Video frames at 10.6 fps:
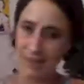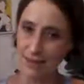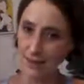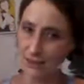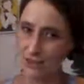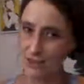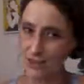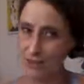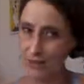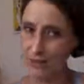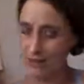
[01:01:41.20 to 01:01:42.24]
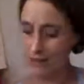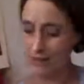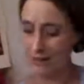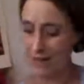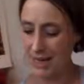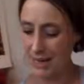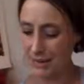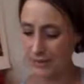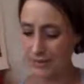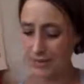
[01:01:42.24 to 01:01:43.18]
not sure what this is
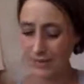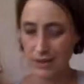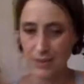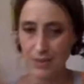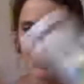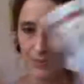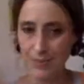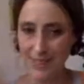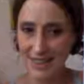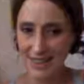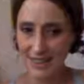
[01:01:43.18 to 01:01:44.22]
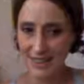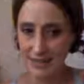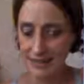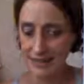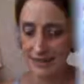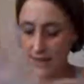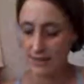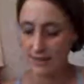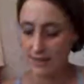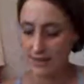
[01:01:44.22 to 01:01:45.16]
about, but then it's
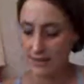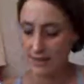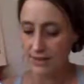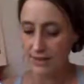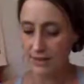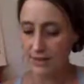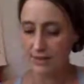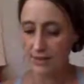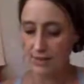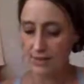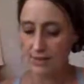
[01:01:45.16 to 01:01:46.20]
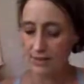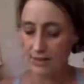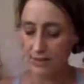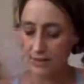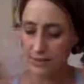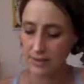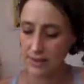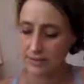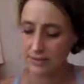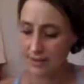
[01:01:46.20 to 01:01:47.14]
this. So it's this,
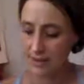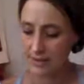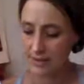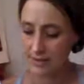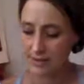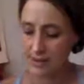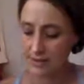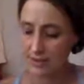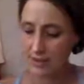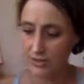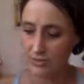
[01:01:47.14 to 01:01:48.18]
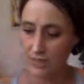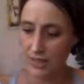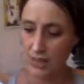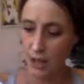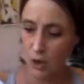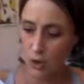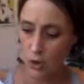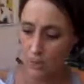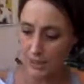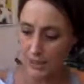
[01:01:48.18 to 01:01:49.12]
to me, it's this energy of being
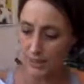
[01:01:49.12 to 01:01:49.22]
open.